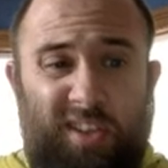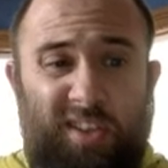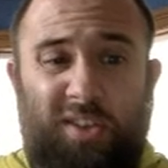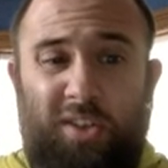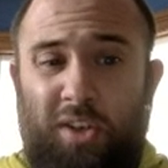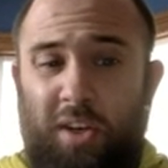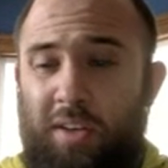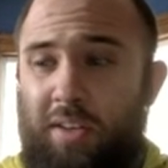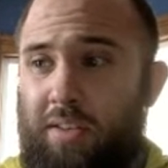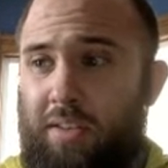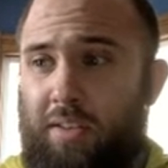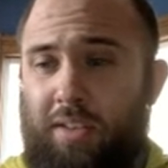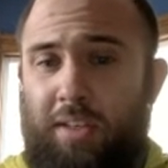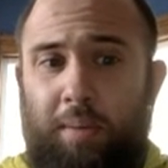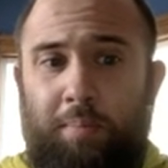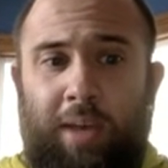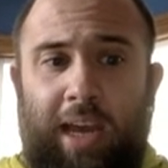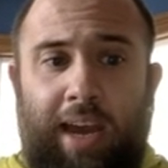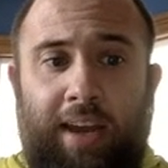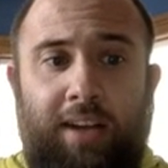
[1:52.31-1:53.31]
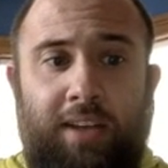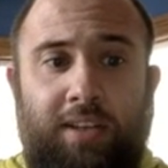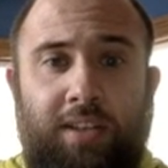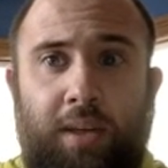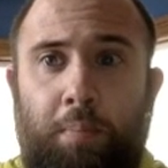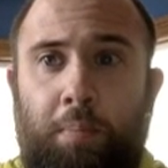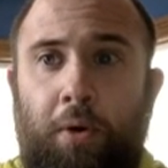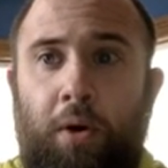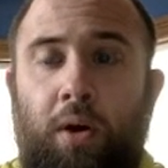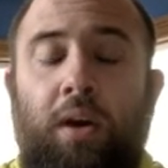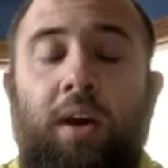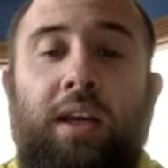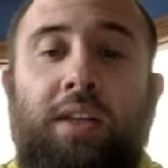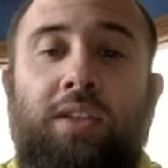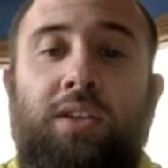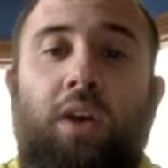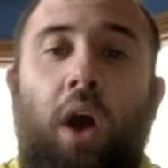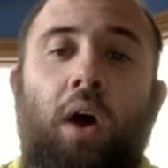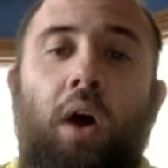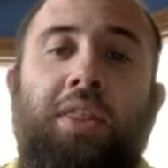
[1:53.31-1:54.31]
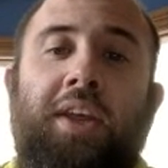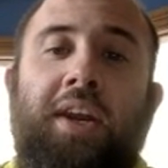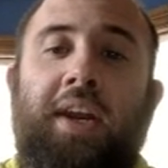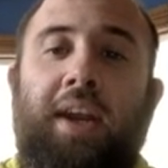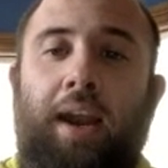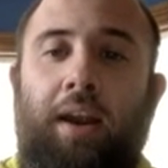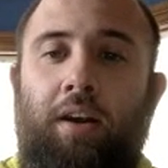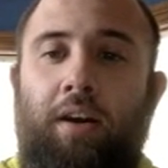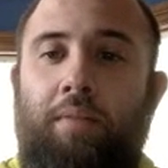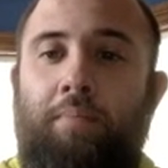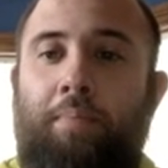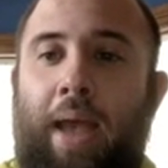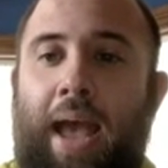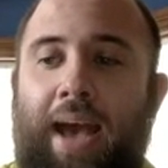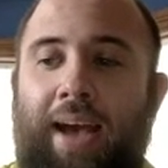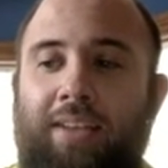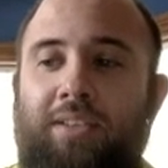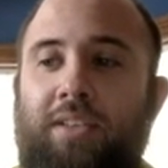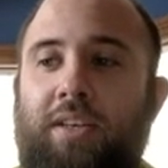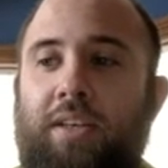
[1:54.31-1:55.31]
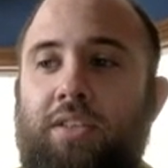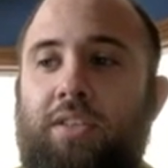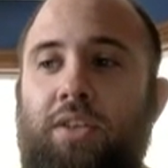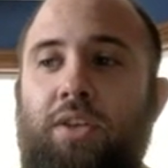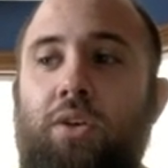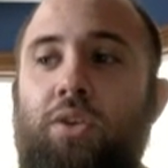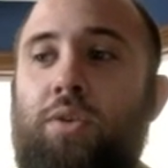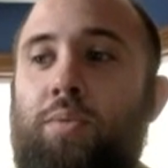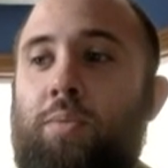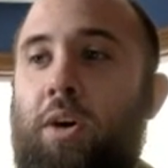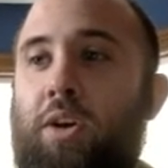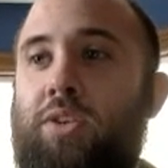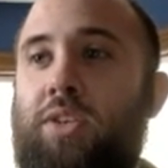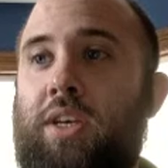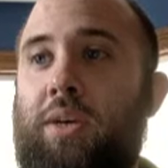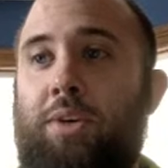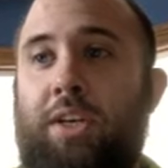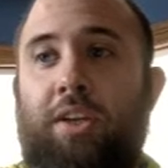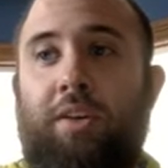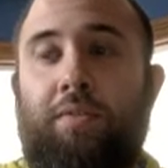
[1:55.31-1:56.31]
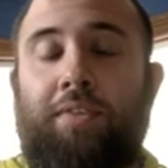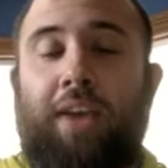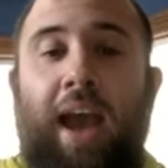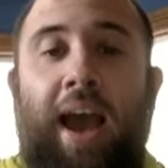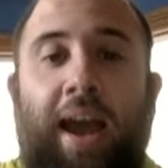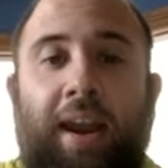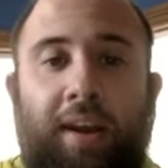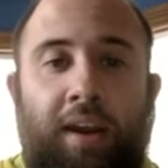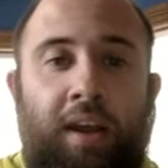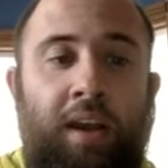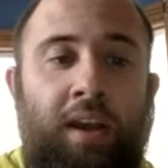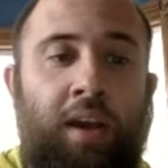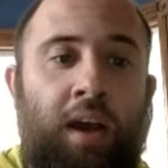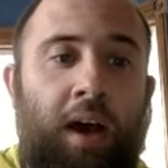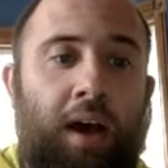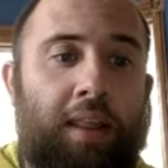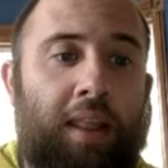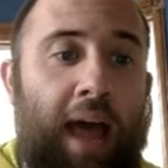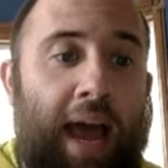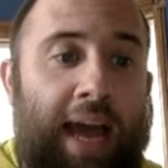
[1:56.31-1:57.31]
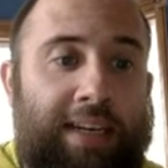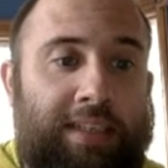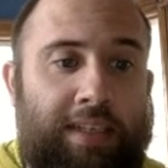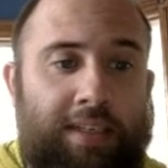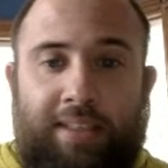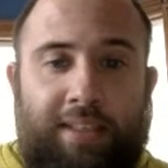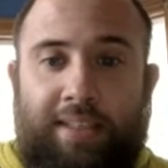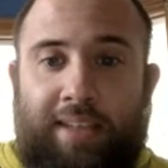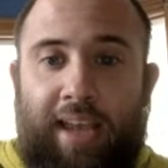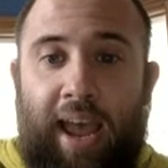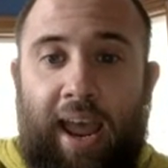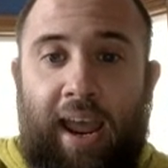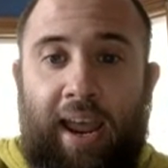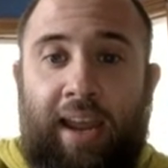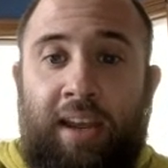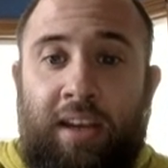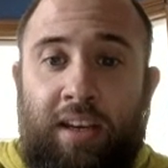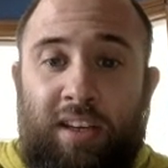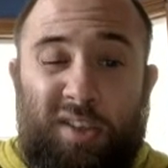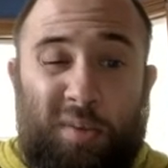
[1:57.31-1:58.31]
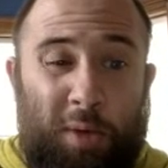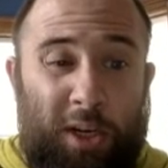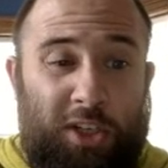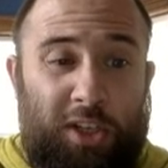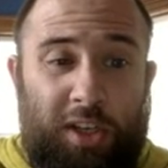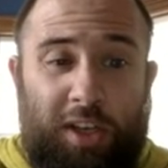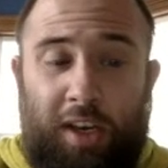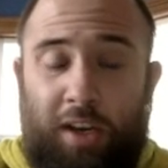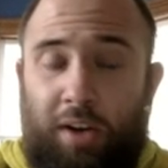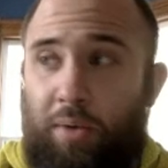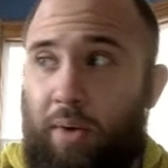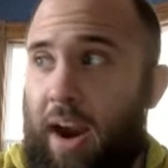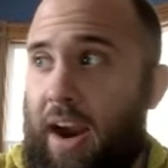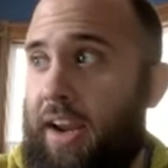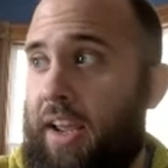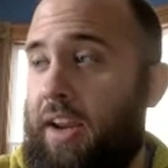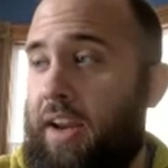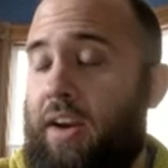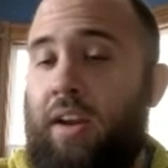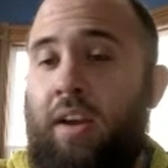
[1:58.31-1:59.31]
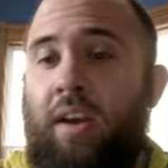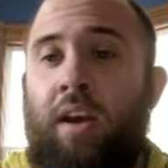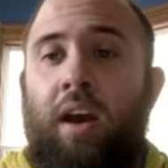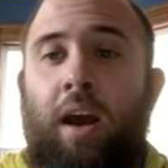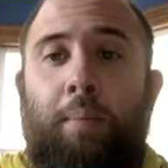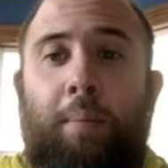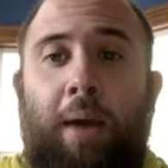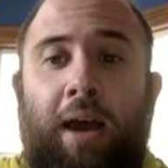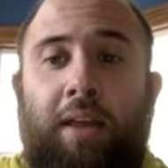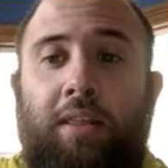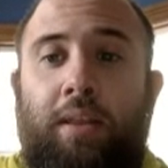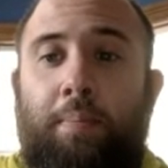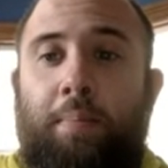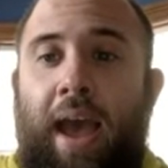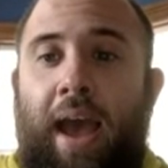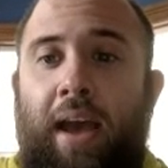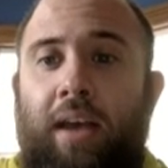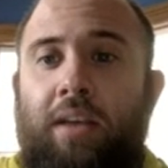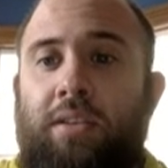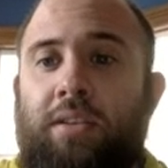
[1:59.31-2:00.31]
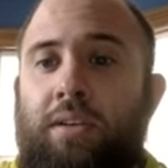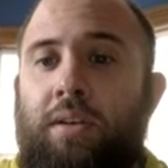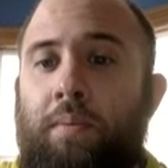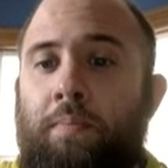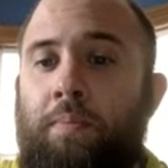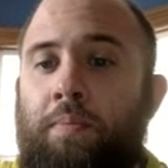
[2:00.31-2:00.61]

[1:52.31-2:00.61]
Should seem kind of simple. It's called the narrative past. It's used mostly when you've got a lot to say, especially in writing about the past.